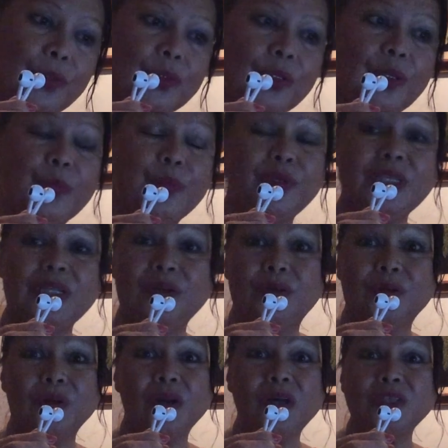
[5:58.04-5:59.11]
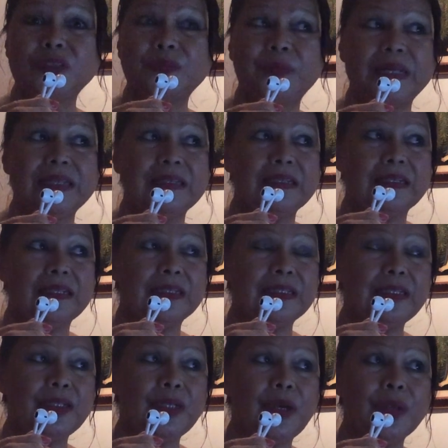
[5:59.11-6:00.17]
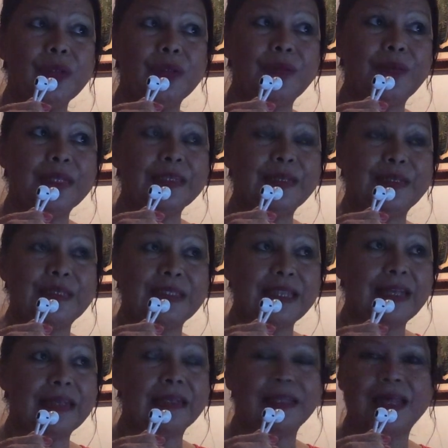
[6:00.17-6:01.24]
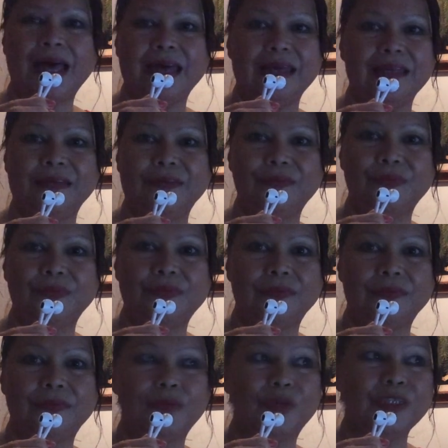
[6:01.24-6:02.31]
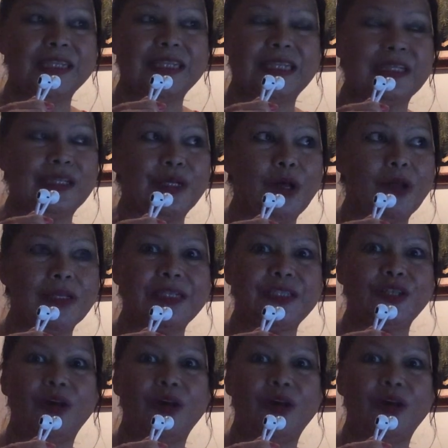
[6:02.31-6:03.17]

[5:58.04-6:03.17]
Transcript: uh, putting on clothes but you know you must understand that i wasn't in the knowledge